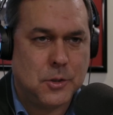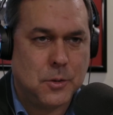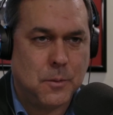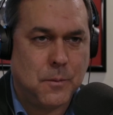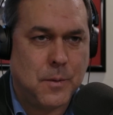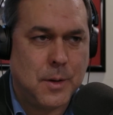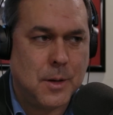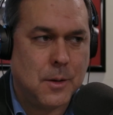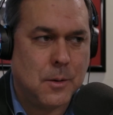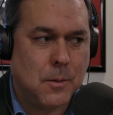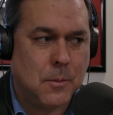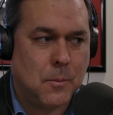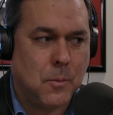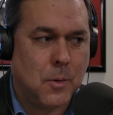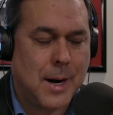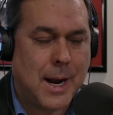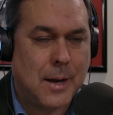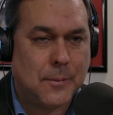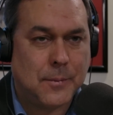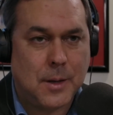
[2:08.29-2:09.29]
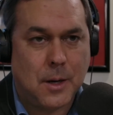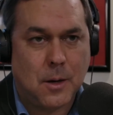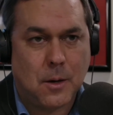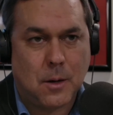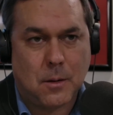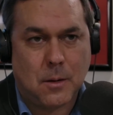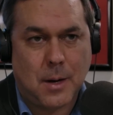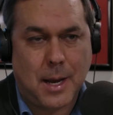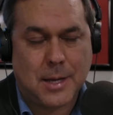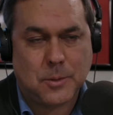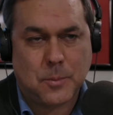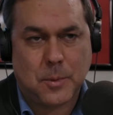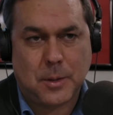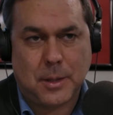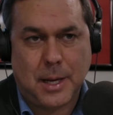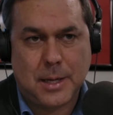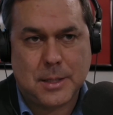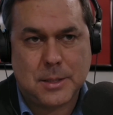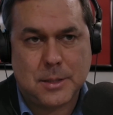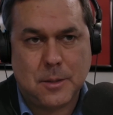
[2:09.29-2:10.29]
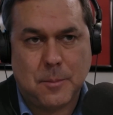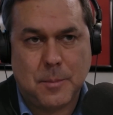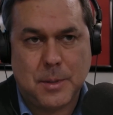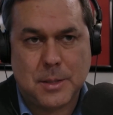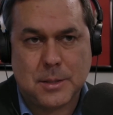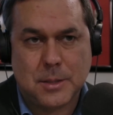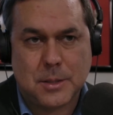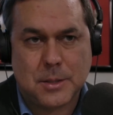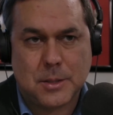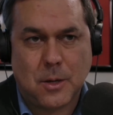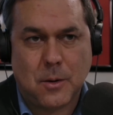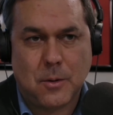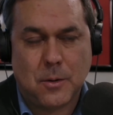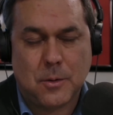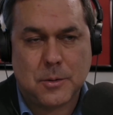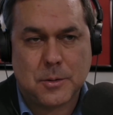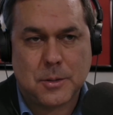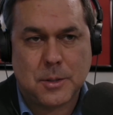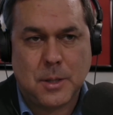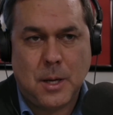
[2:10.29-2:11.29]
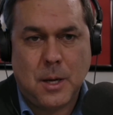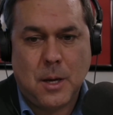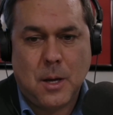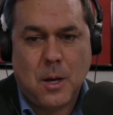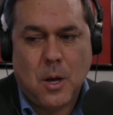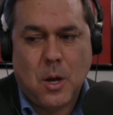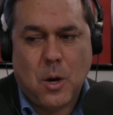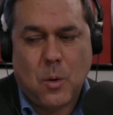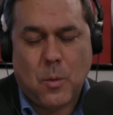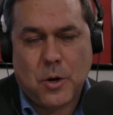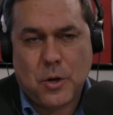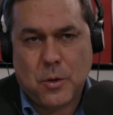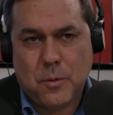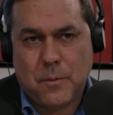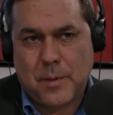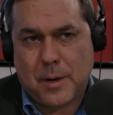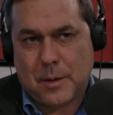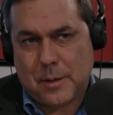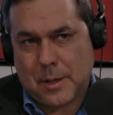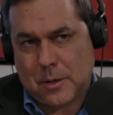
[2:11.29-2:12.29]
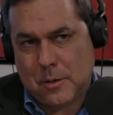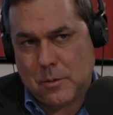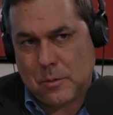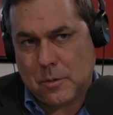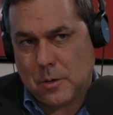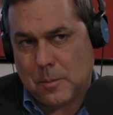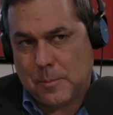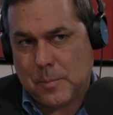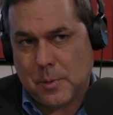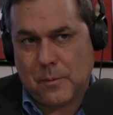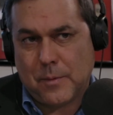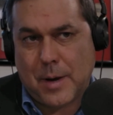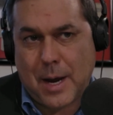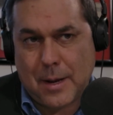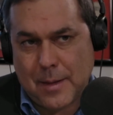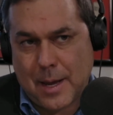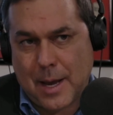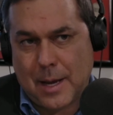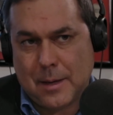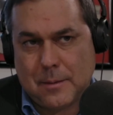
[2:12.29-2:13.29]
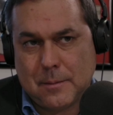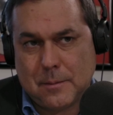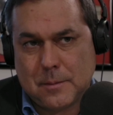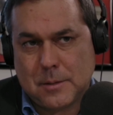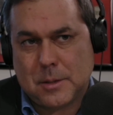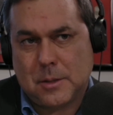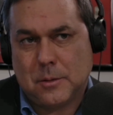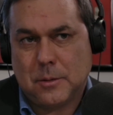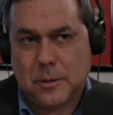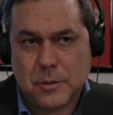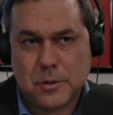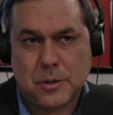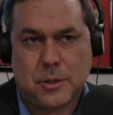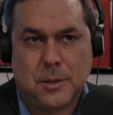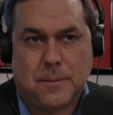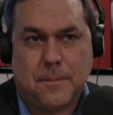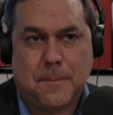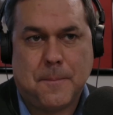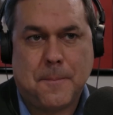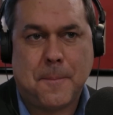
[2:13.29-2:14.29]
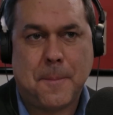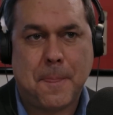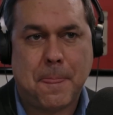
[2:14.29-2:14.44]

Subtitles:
did you feel were out there as it relates to business owners, where you felt like you could provide that solution?